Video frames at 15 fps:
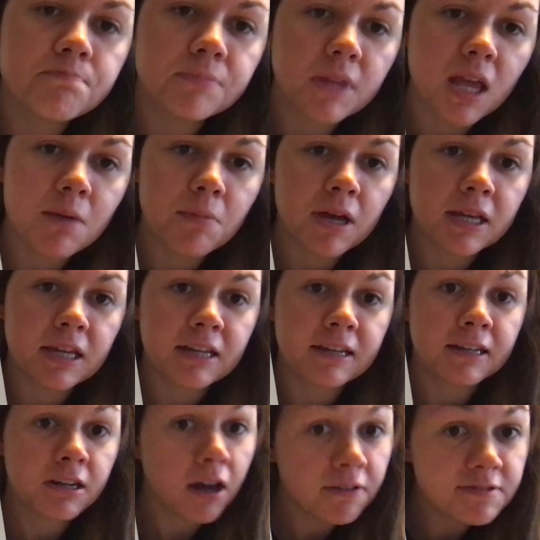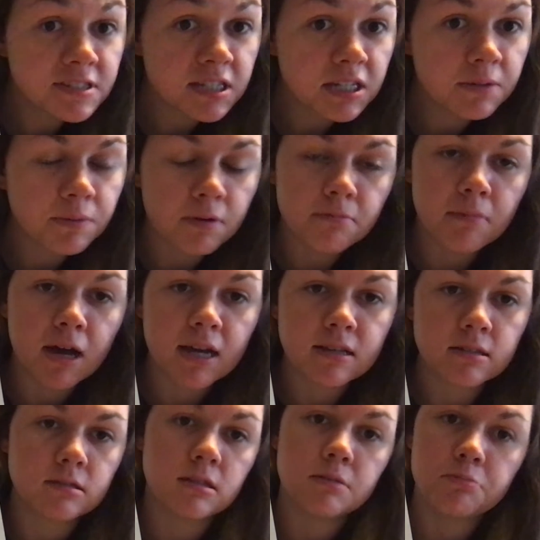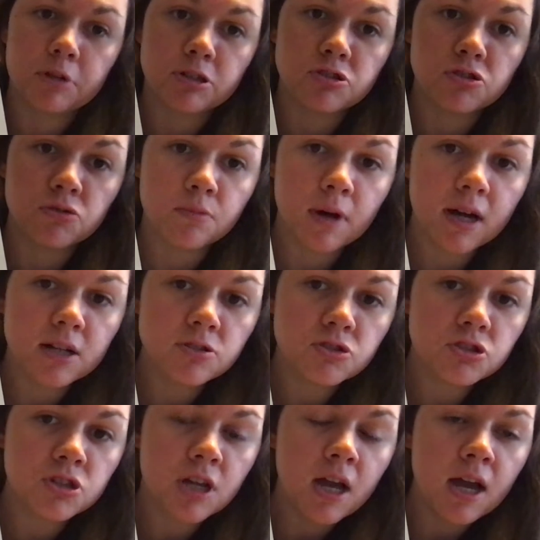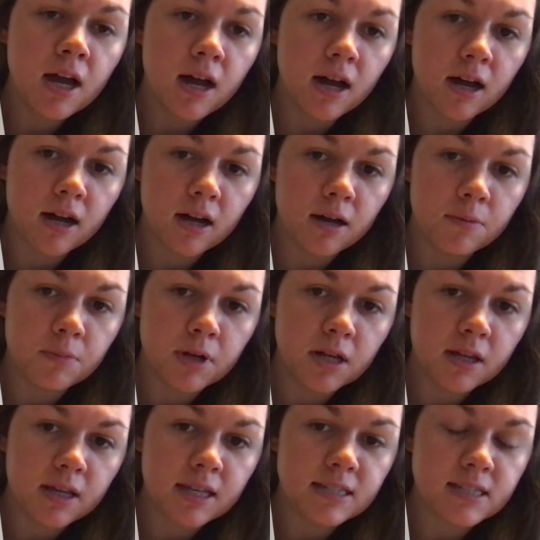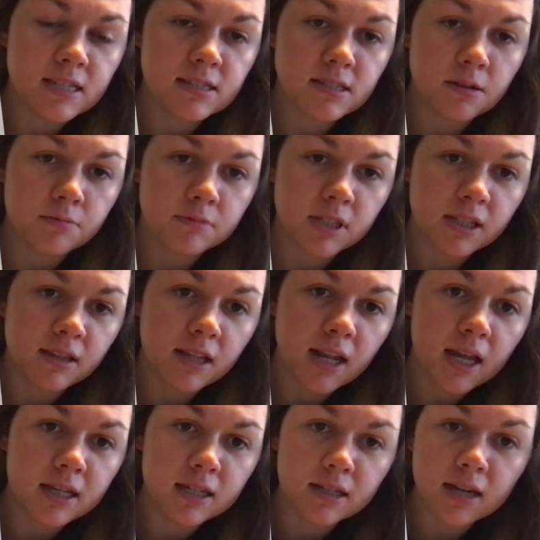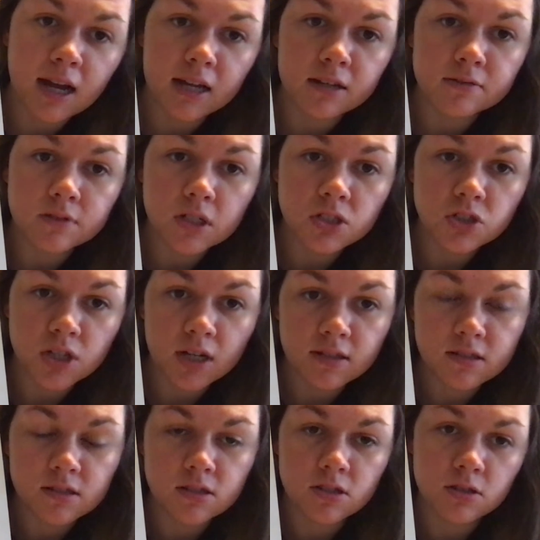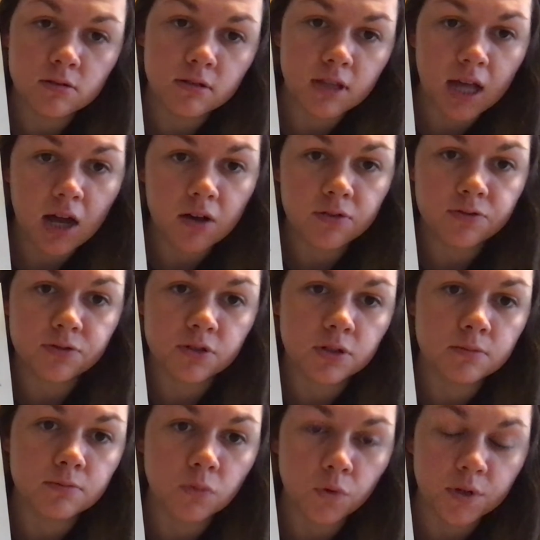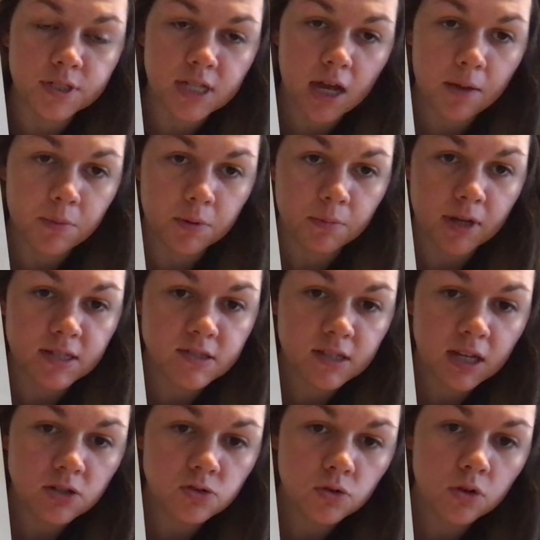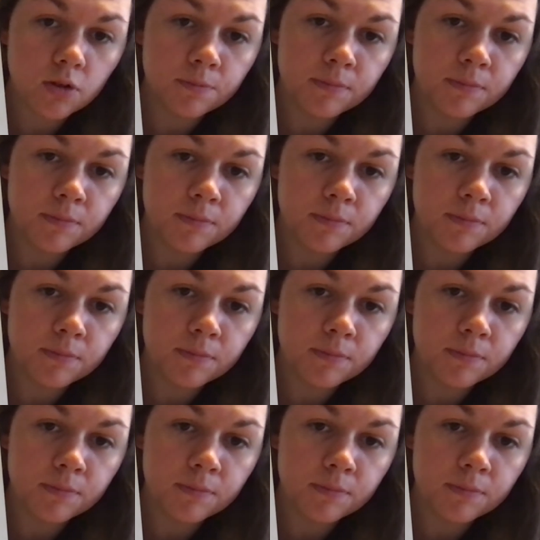Am I getting enough sleep? Am I sleeping too much? Is it something that I can kind of adjust to allow for more time in my schedule?